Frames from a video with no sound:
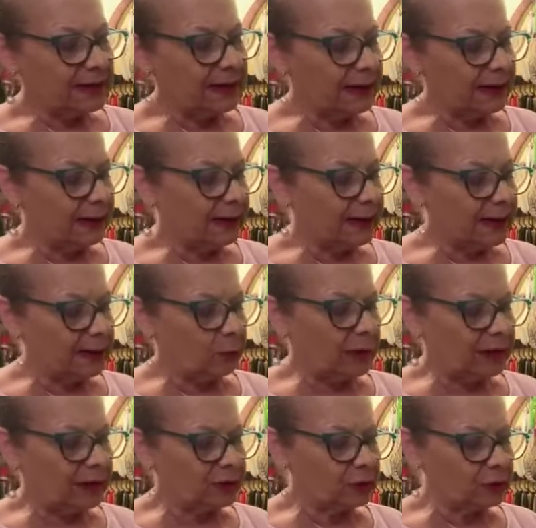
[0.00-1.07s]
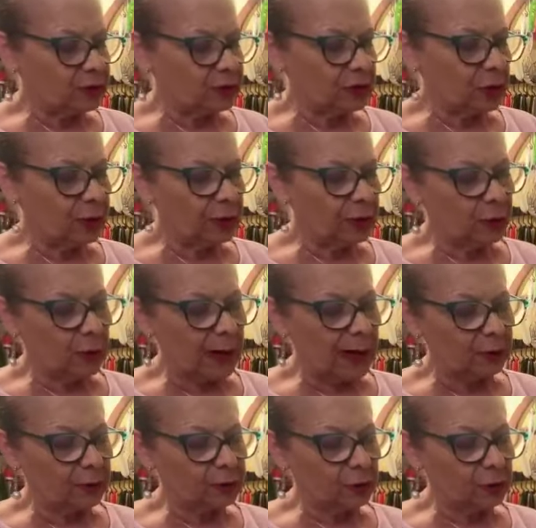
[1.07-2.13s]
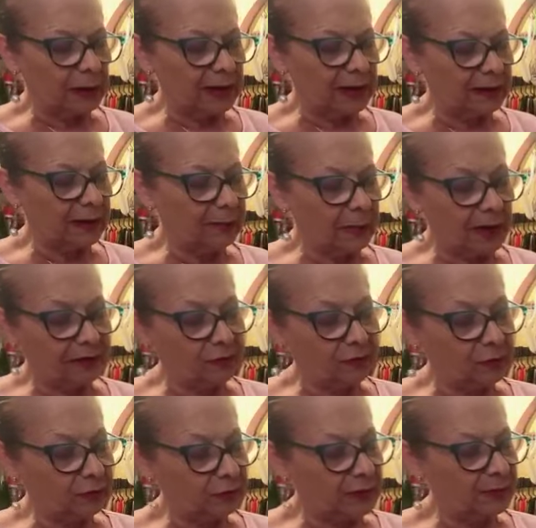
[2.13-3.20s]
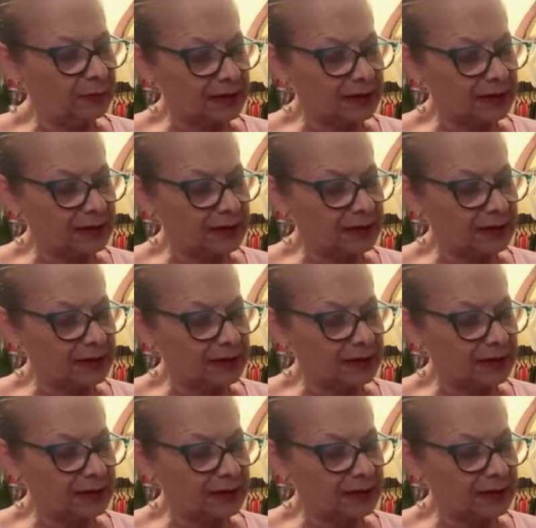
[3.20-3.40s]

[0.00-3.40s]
Uh, I wanted to show you how to clean a mushroom, a